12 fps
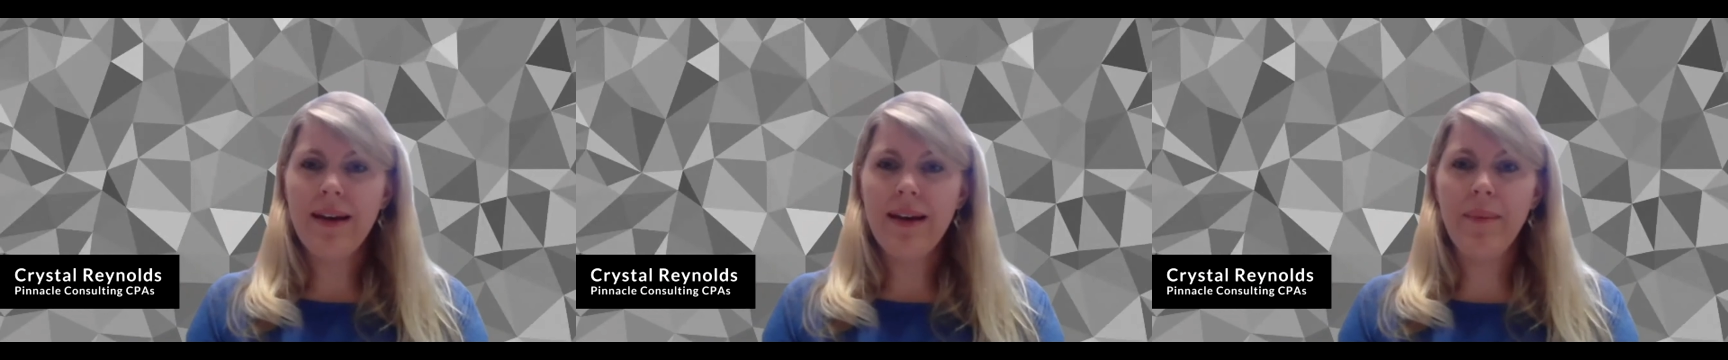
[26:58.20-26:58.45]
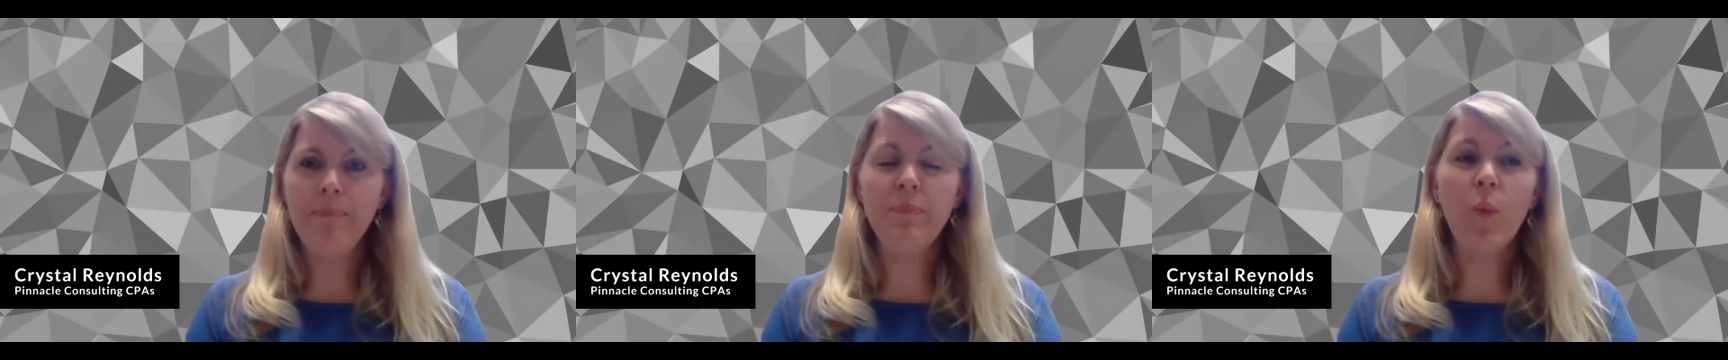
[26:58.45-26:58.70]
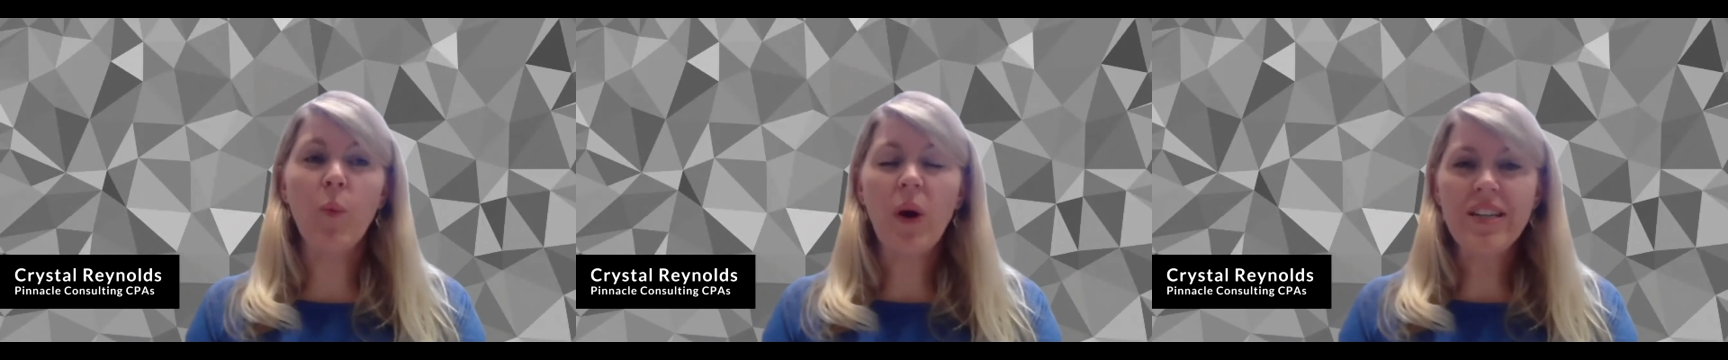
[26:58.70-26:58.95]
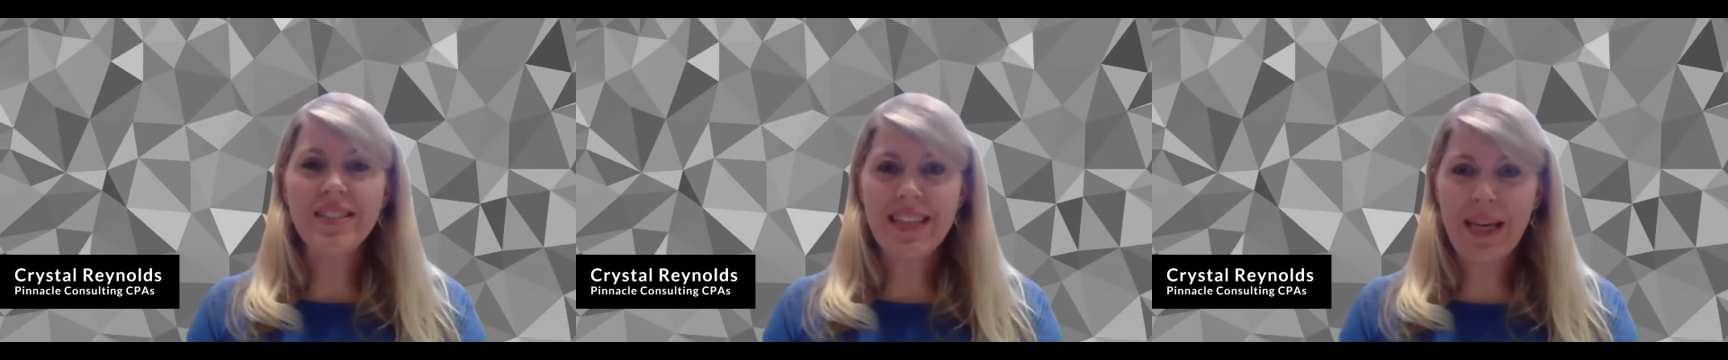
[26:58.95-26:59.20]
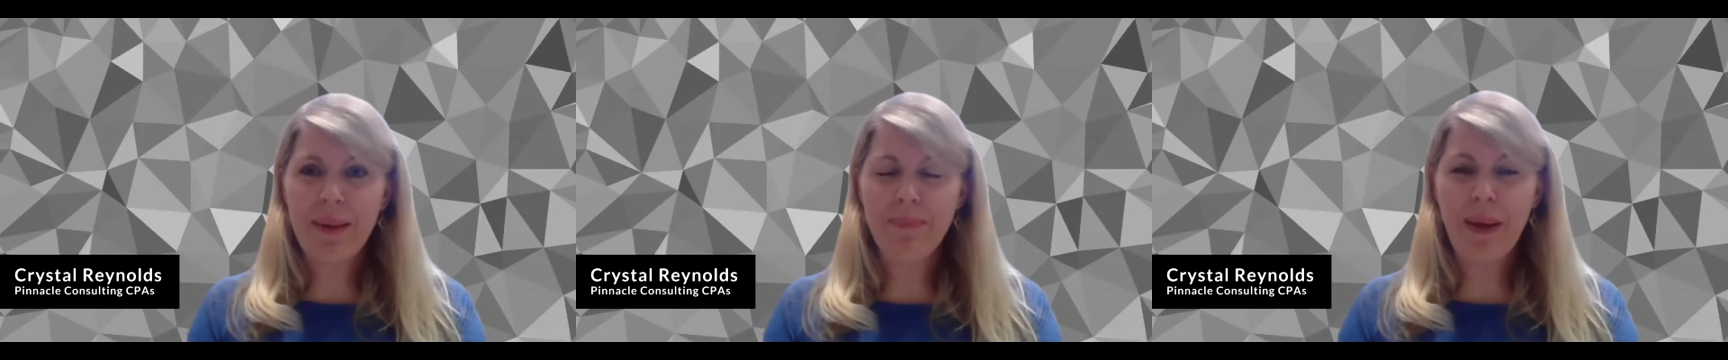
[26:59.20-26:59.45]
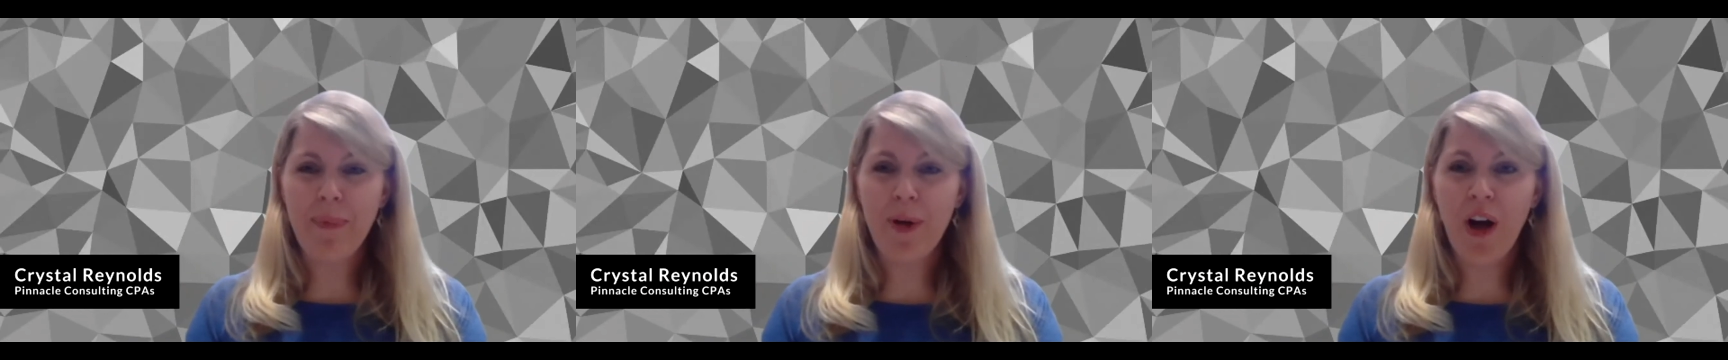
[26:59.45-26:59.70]
But we're seeing
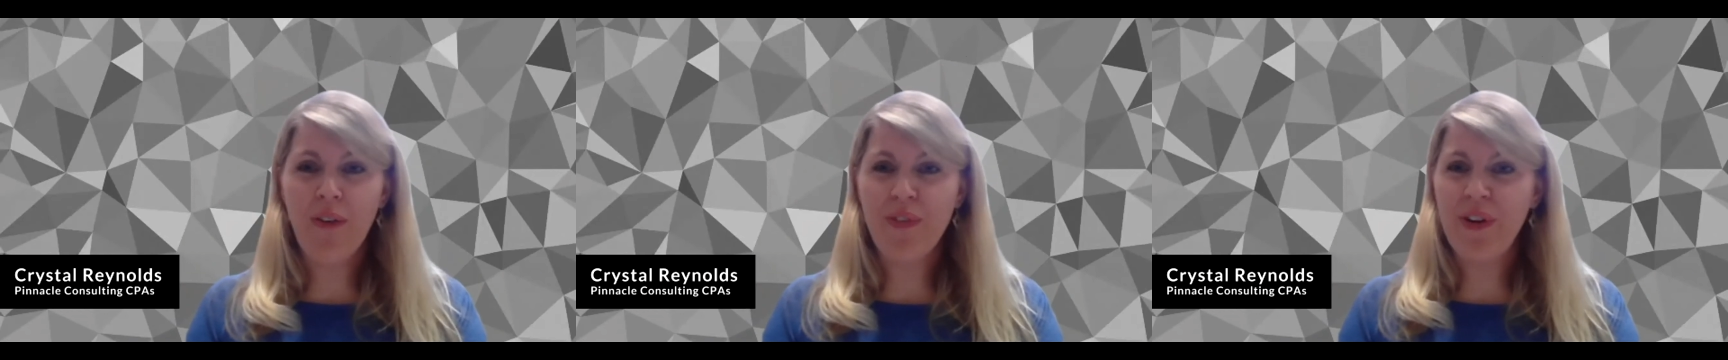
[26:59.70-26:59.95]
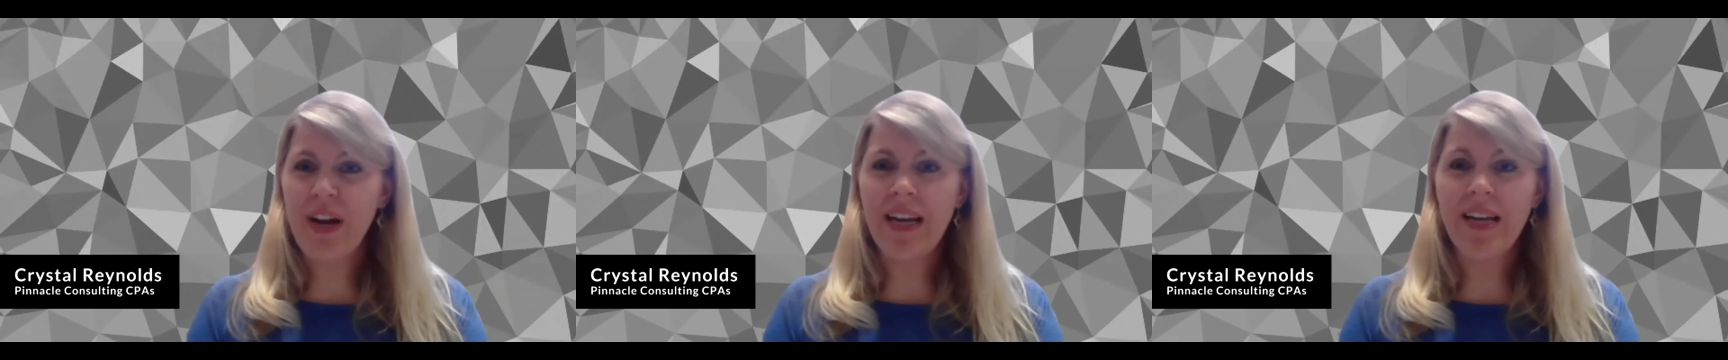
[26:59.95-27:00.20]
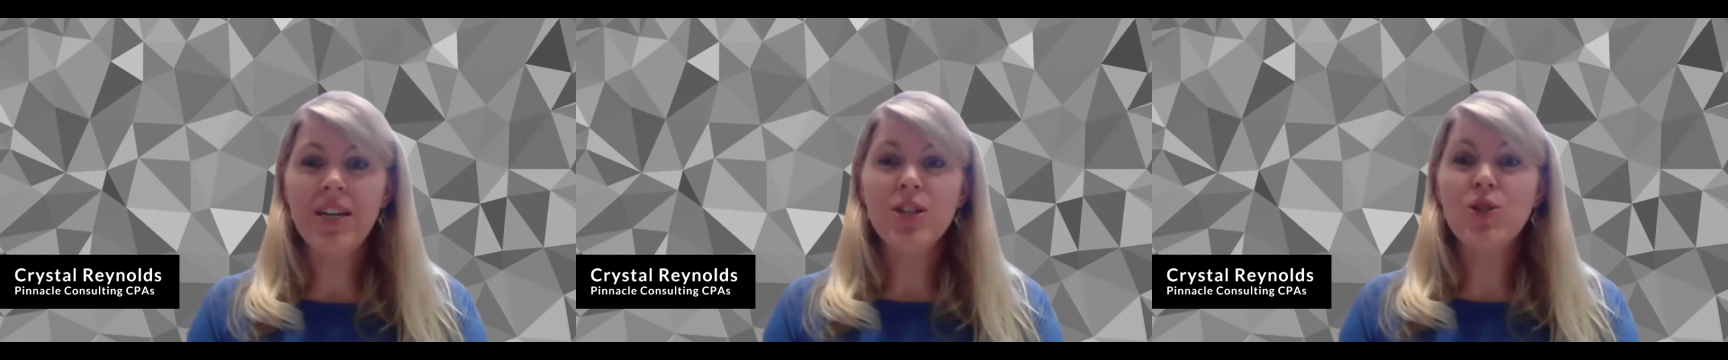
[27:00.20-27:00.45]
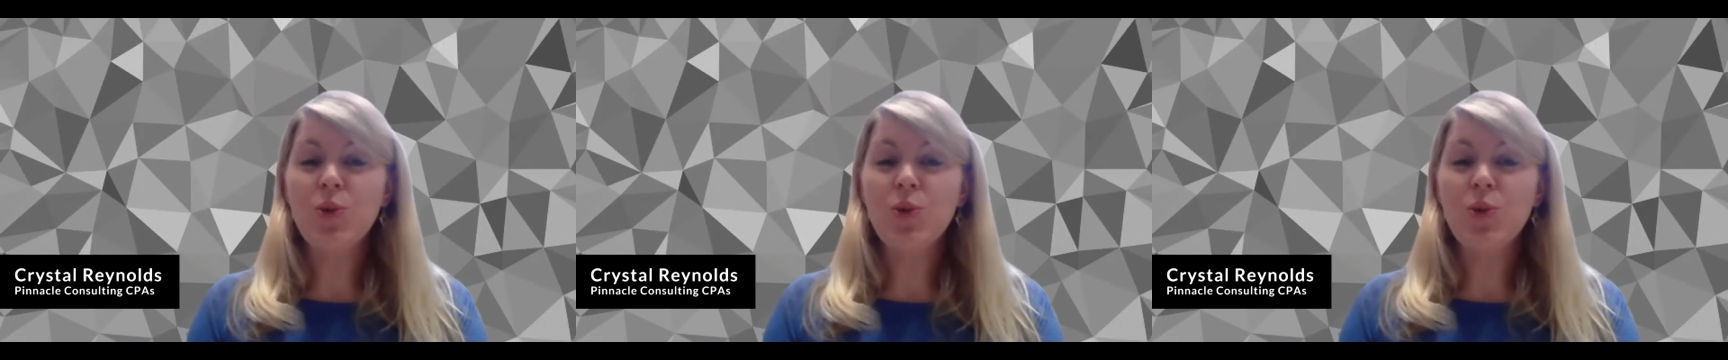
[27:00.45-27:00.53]
people offering